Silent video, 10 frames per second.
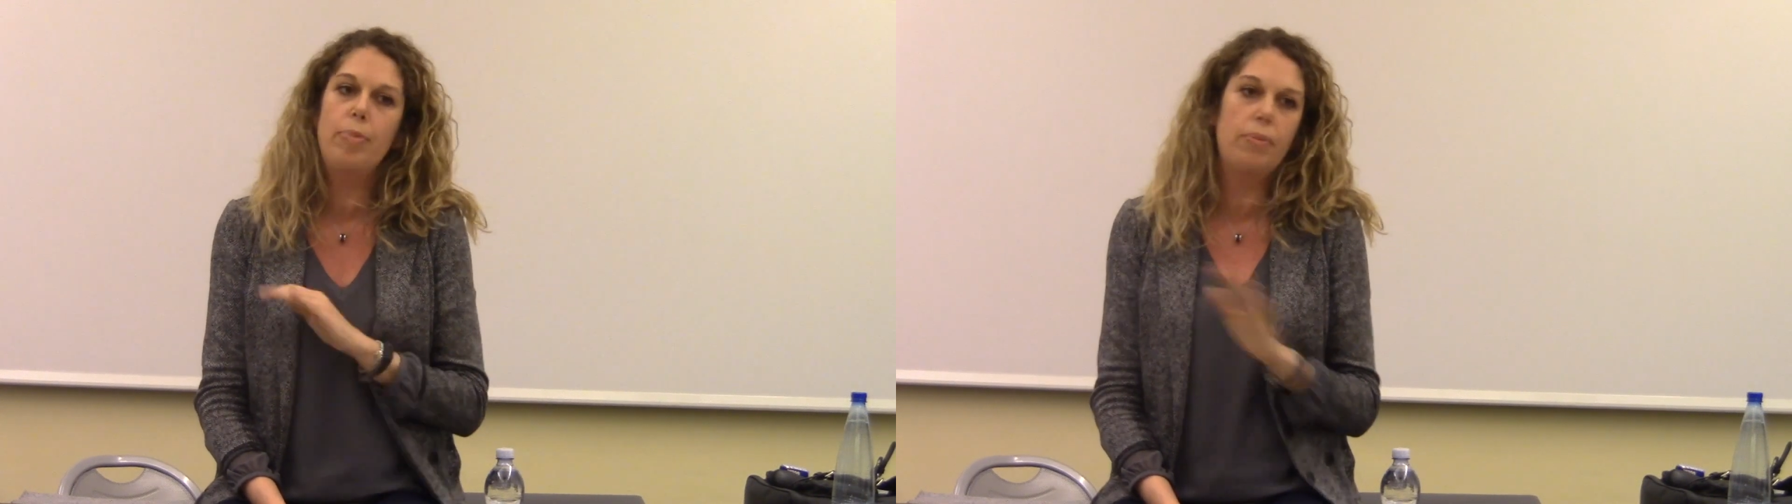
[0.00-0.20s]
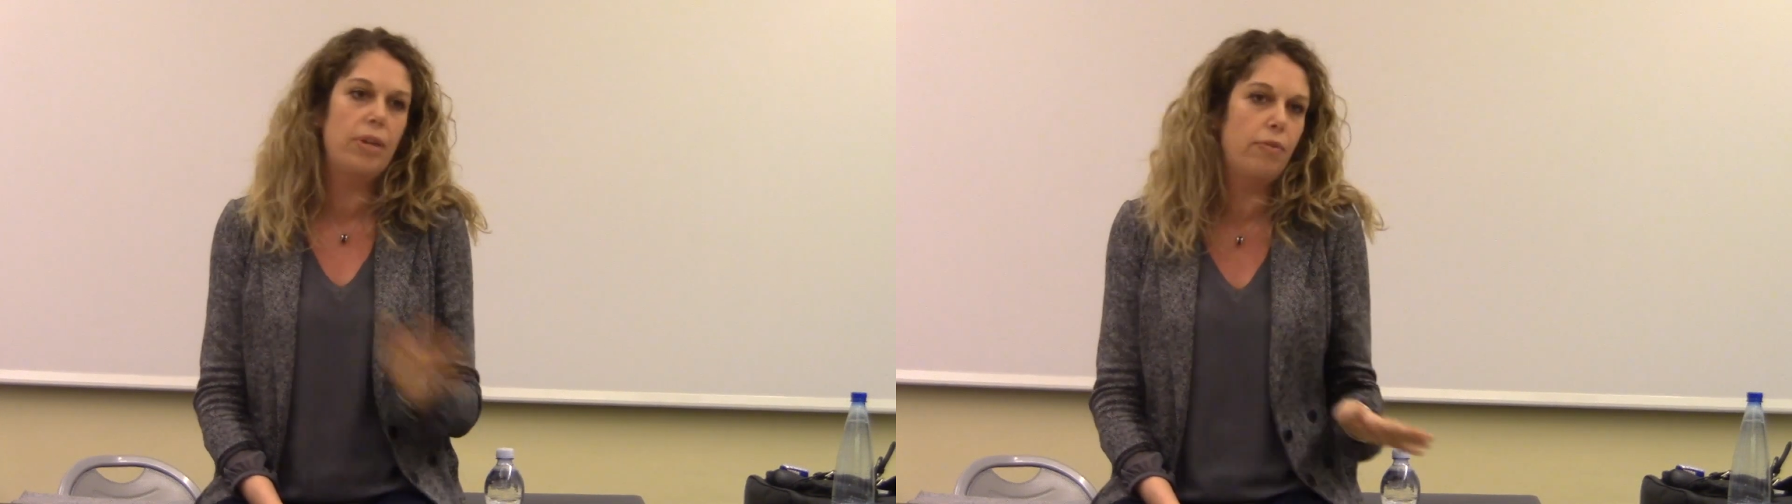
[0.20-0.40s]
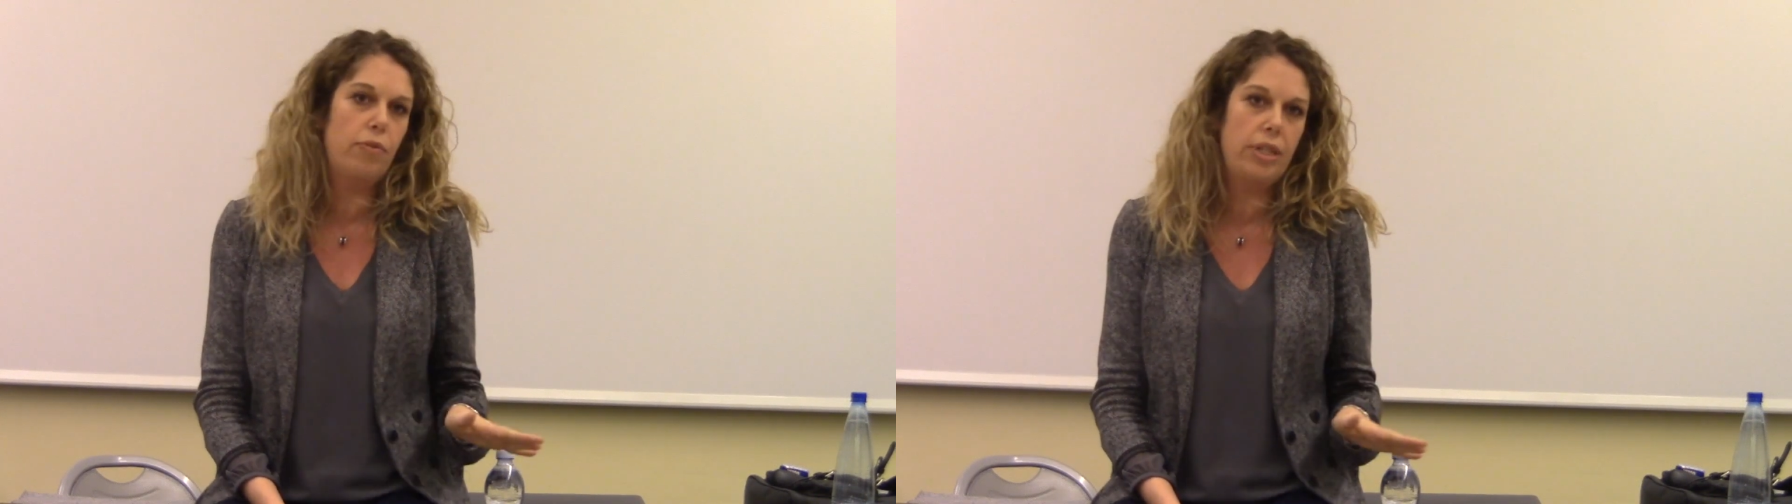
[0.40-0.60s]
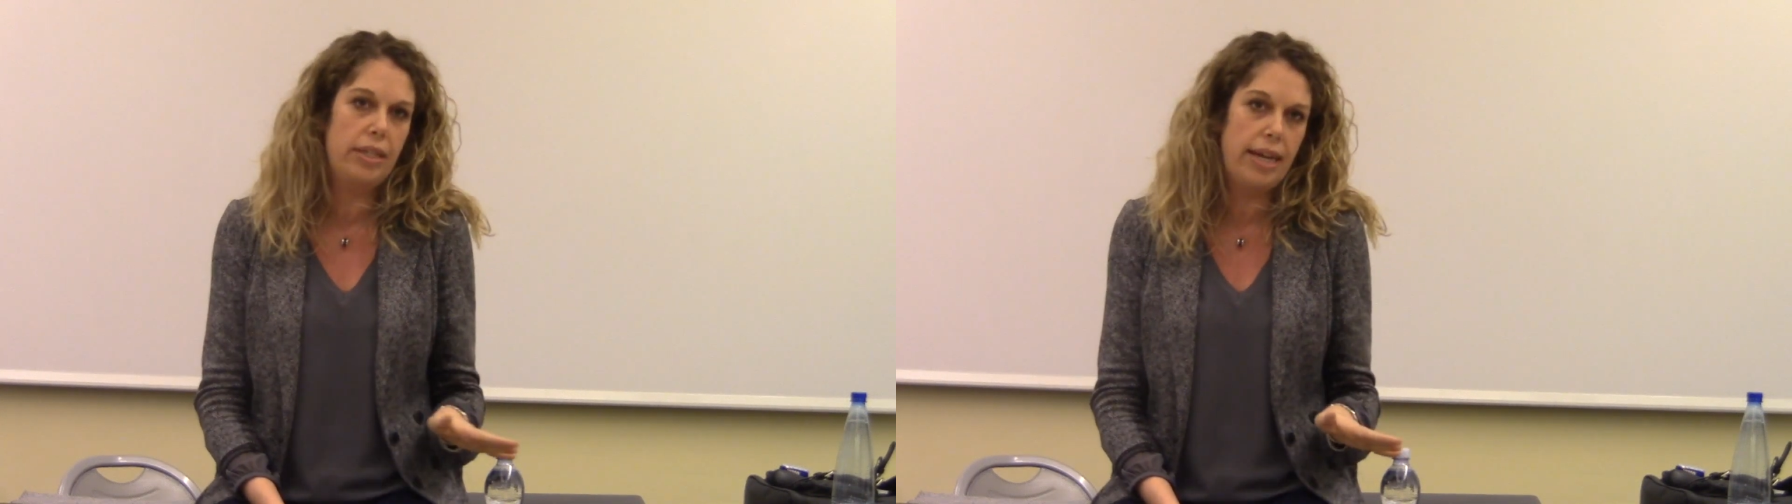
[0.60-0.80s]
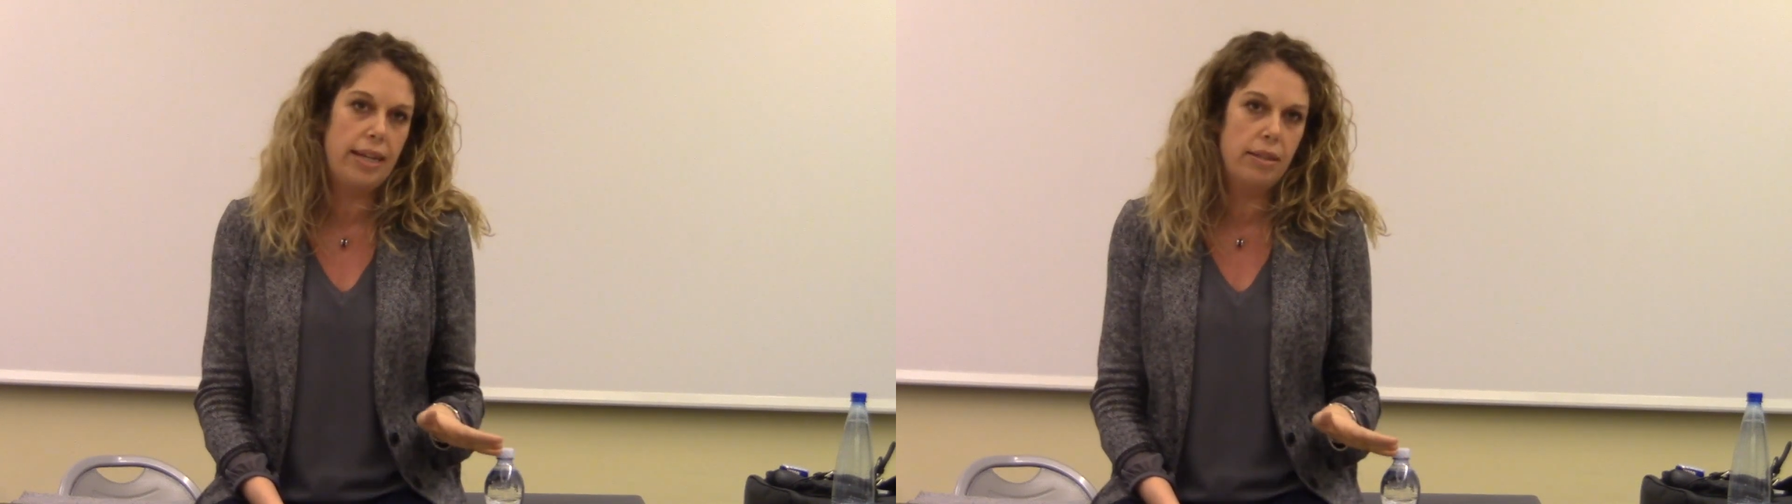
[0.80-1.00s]
people are already
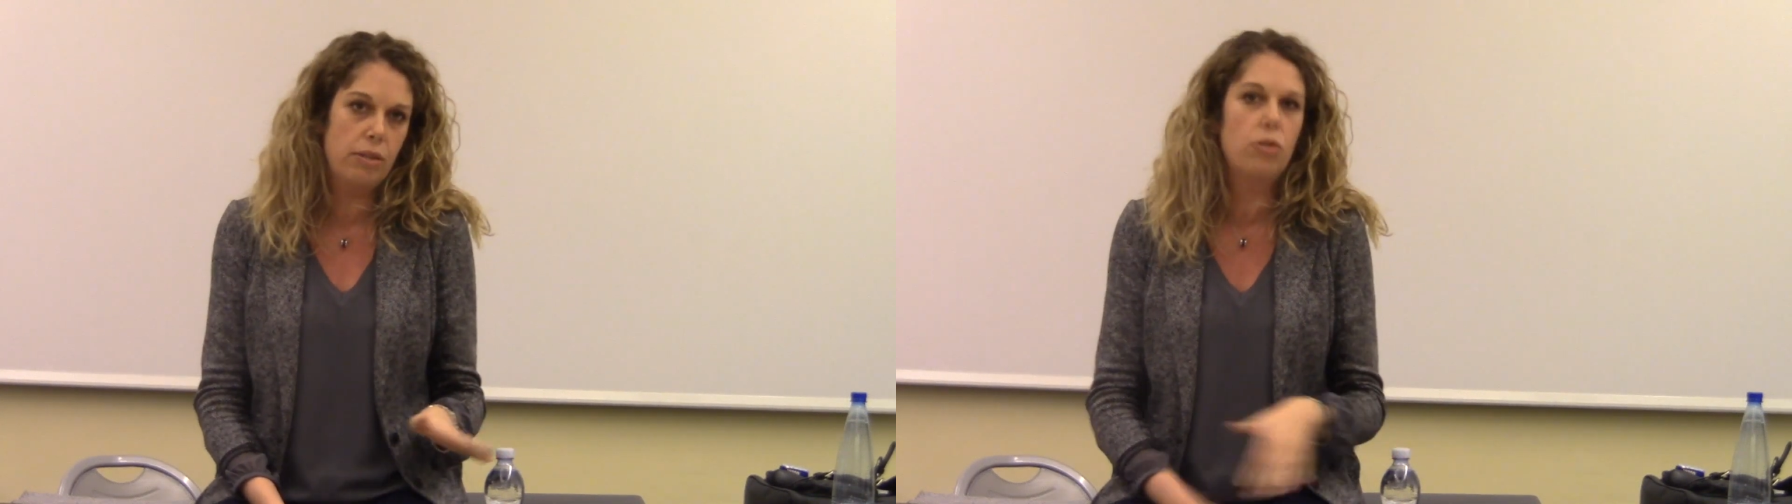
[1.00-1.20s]
dead.